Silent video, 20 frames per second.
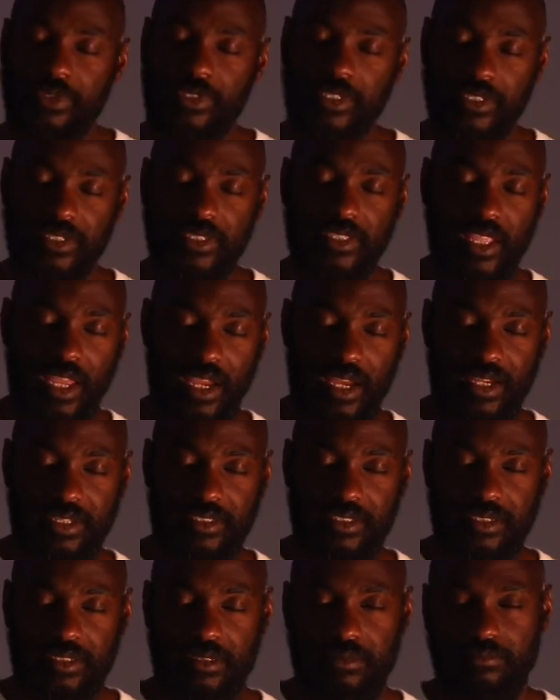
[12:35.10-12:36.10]
to
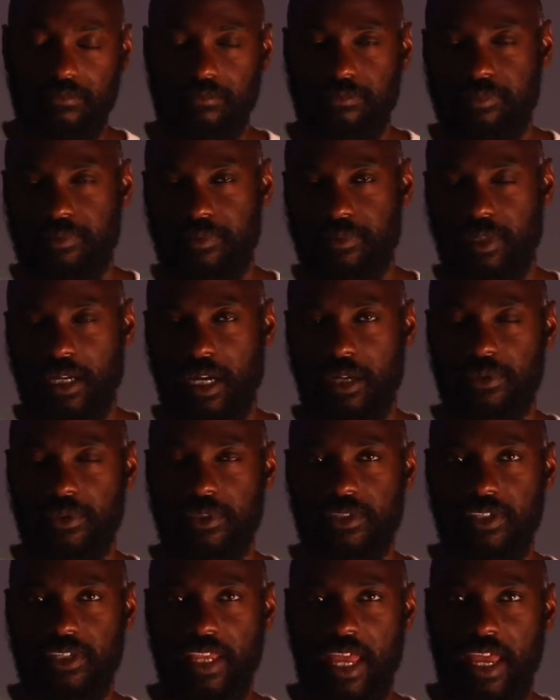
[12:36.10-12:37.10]
start, I would
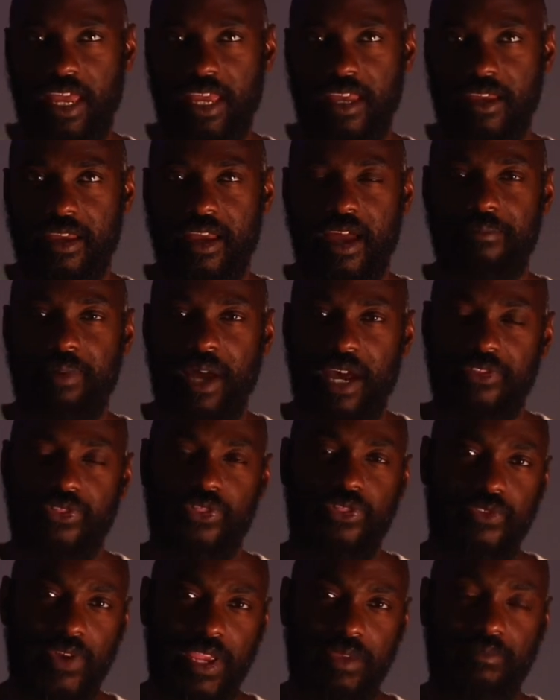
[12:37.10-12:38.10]
say, about
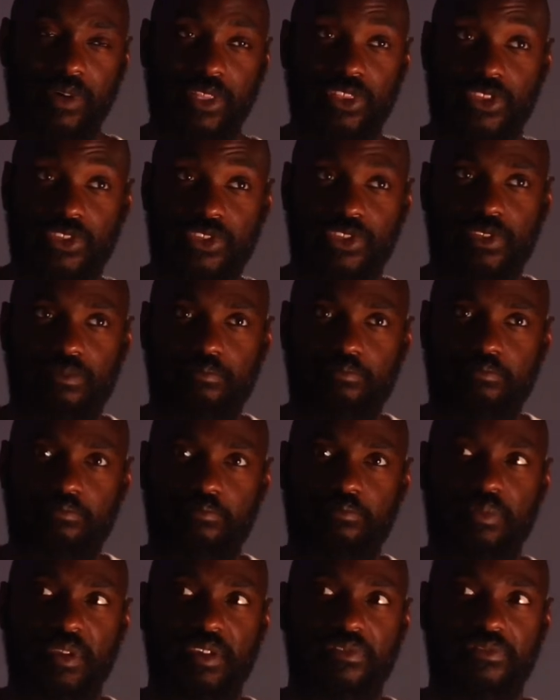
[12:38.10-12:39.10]
3 months
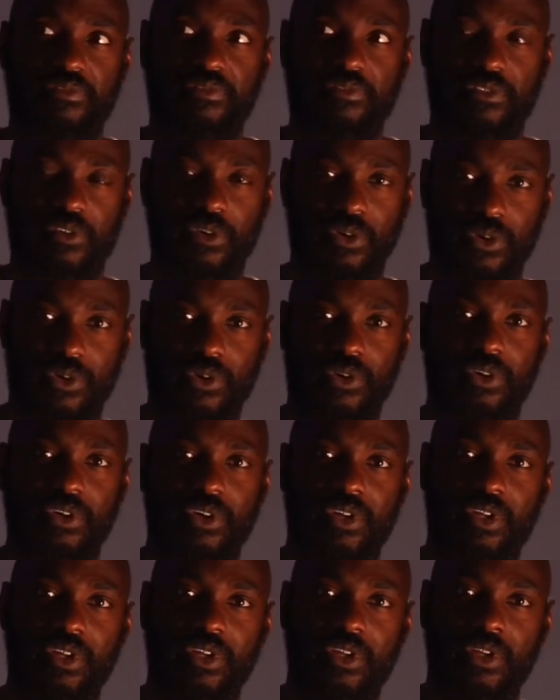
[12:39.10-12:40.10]
before
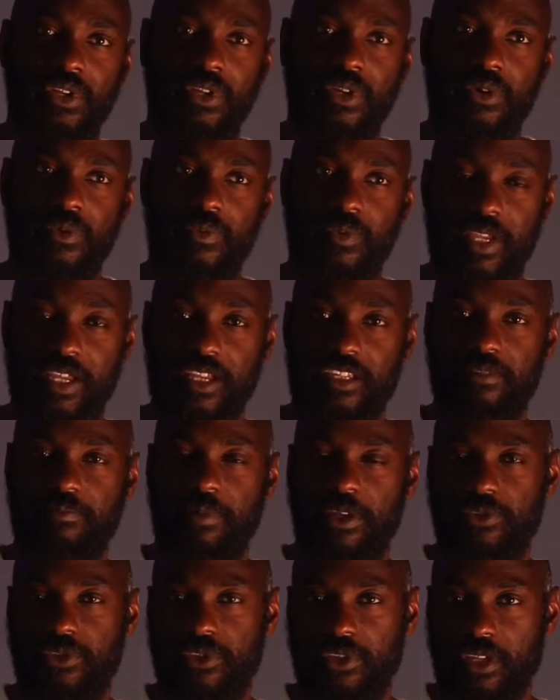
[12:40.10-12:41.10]
we are
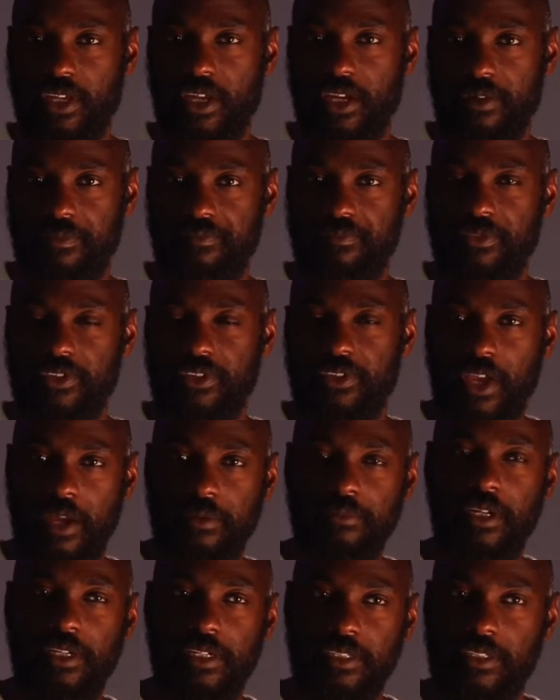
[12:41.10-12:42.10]
supposed to go. So
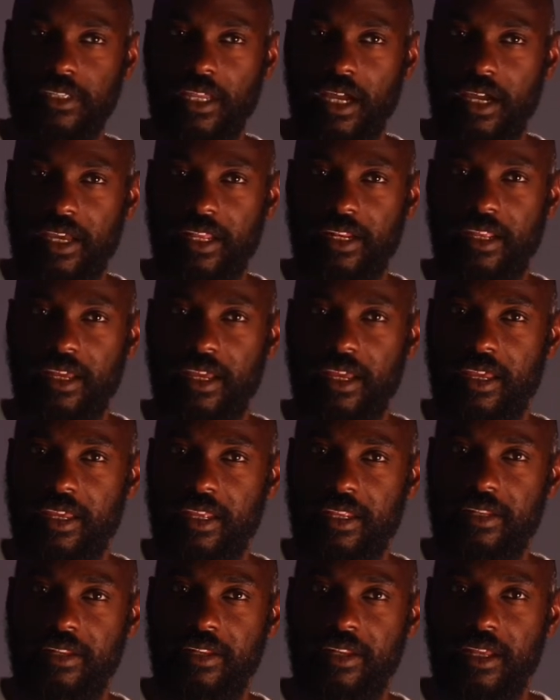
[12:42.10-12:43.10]
I'm going to start
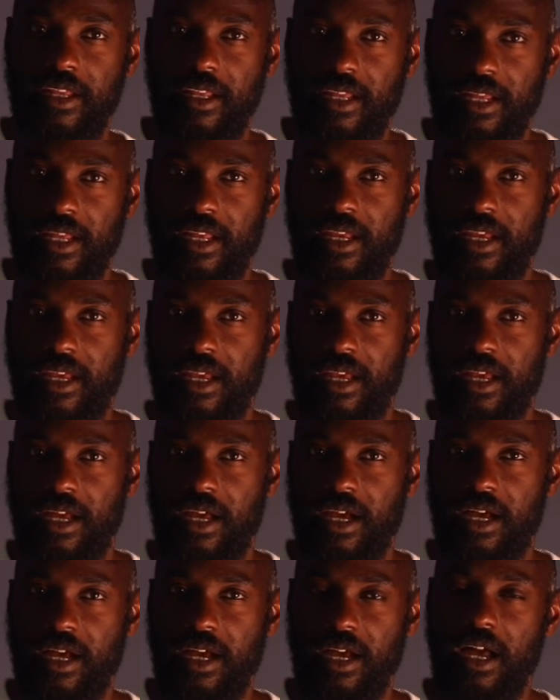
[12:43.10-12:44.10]
in
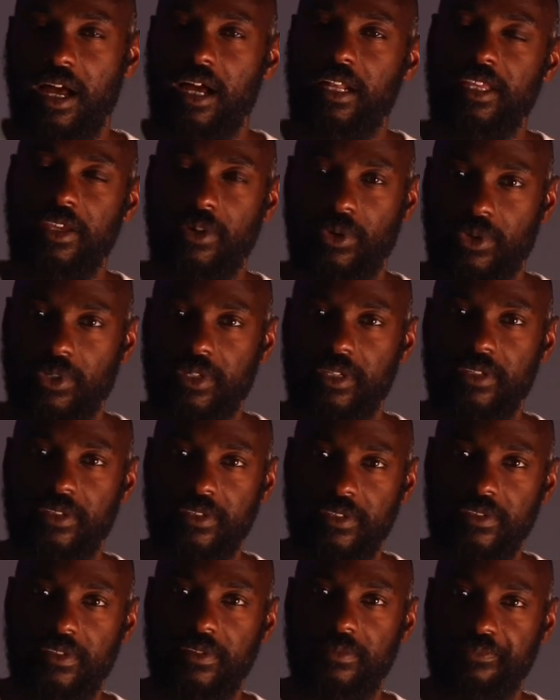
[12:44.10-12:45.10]
early
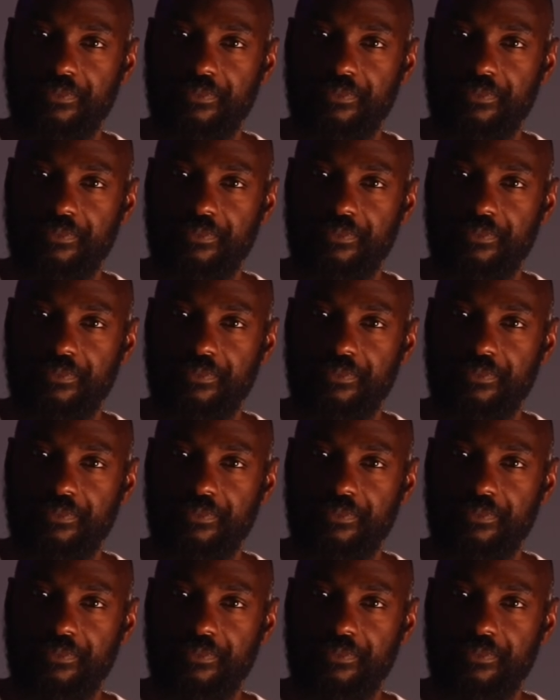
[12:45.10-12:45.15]
August,